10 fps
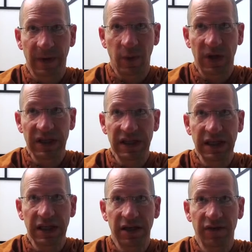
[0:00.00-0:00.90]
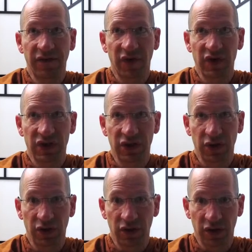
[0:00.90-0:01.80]
when he first
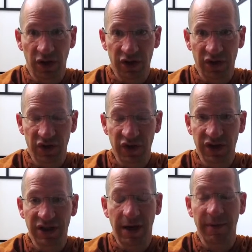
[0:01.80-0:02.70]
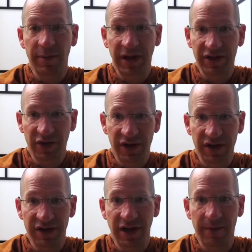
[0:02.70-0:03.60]
understood the Dhamma, penetrated
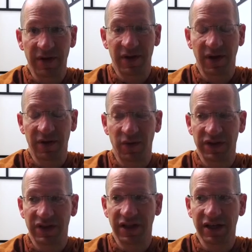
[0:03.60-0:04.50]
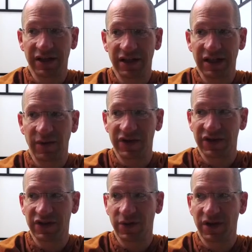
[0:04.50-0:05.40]
the Dhamma, and was enlightened, he
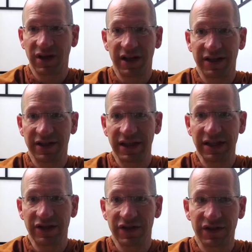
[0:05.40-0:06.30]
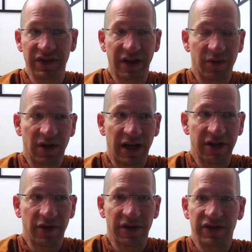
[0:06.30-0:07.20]
wasn't so inclined to teach. He was like, well, I
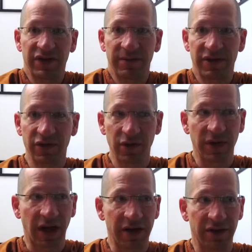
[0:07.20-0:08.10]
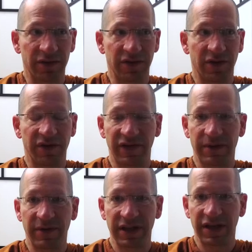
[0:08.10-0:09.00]
know this to be true. I don't know if
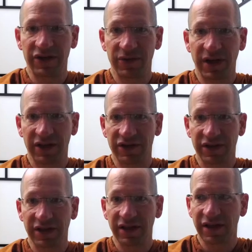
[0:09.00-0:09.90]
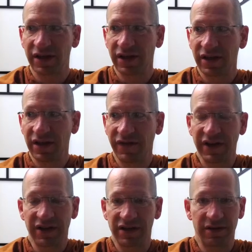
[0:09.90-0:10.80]
anybody else would actually, if
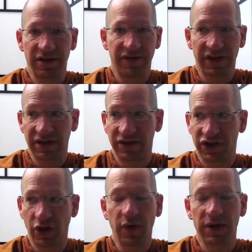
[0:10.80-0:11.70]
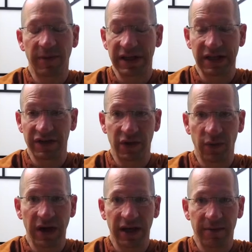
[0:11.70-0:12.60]
I could show anybody else the
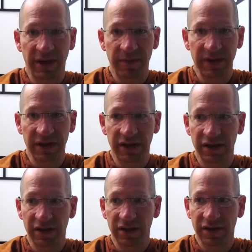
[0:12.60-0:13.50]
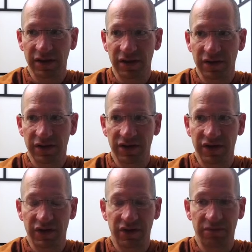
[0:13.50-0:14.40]
way, it might be
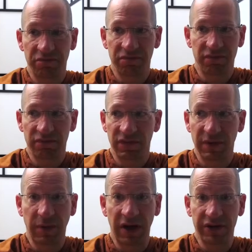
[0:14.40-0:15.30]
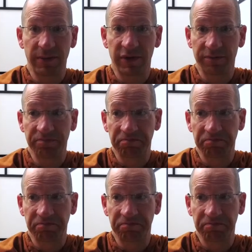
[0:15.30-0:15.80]
just impossible.